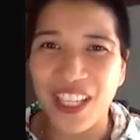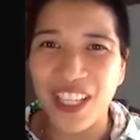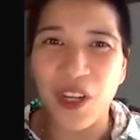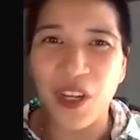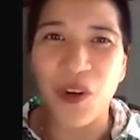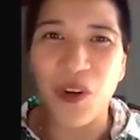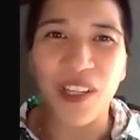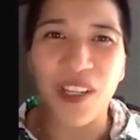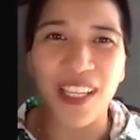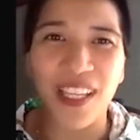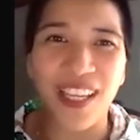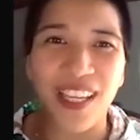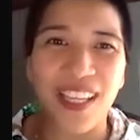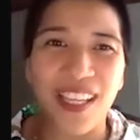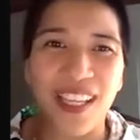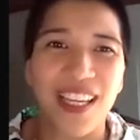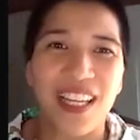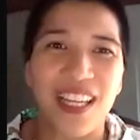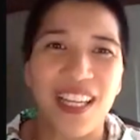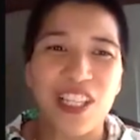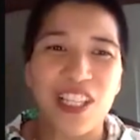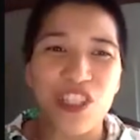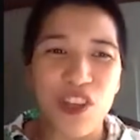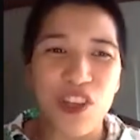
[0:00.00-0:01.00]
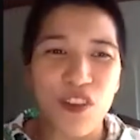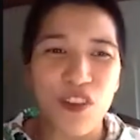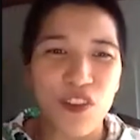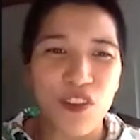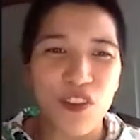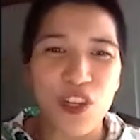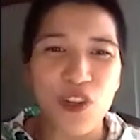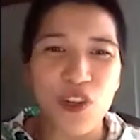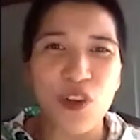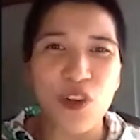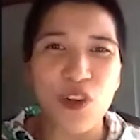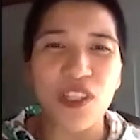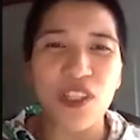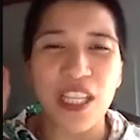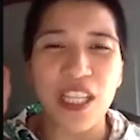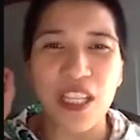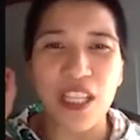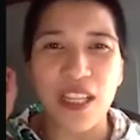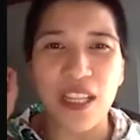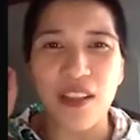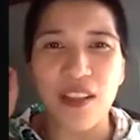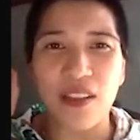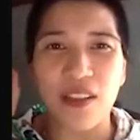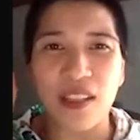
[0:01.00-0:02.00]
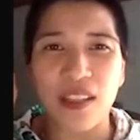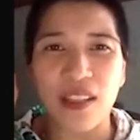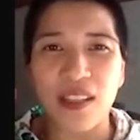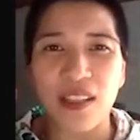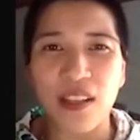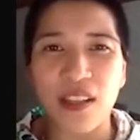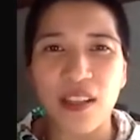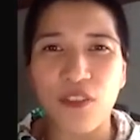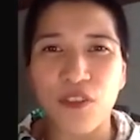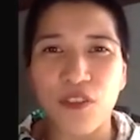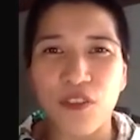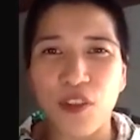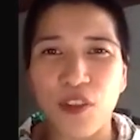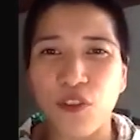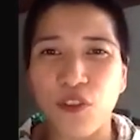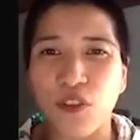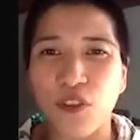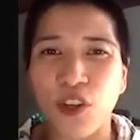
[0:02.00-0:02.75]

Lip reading: Okay, so if you've